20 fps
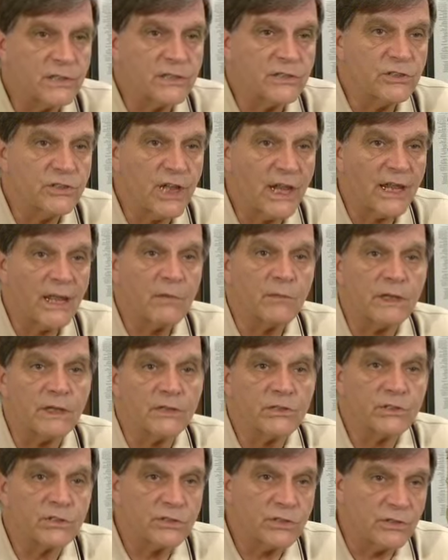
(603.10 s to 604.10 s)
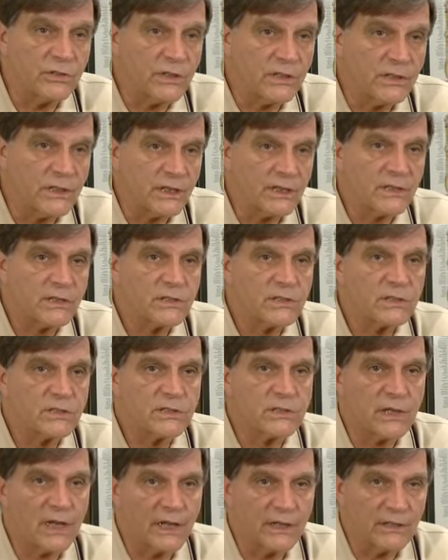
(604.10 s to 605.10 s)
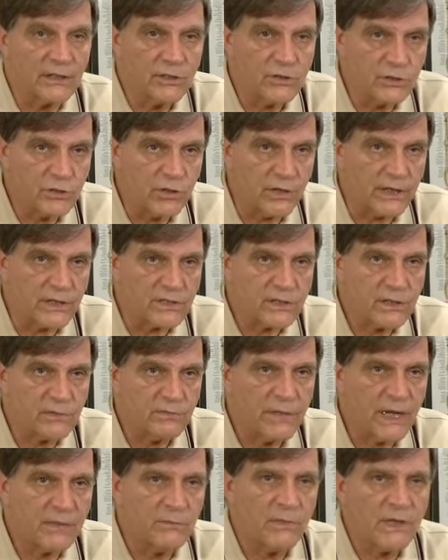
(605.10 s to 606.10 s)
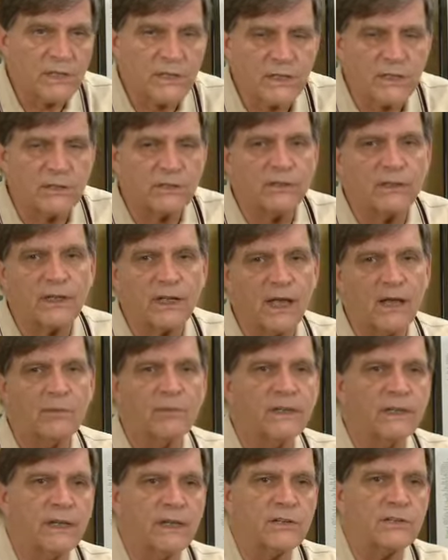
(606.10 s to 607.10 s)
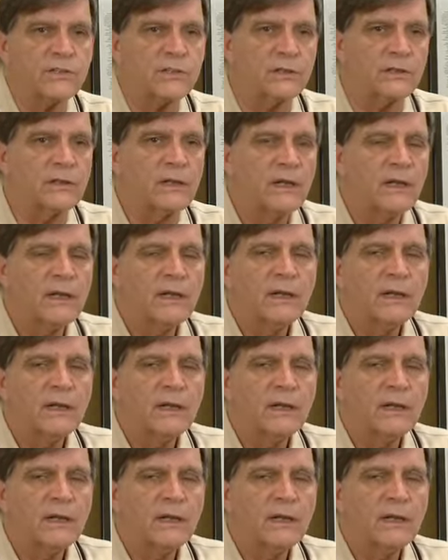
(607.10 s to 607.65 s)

the damage to the discs and the joints. And by muscular accommodation,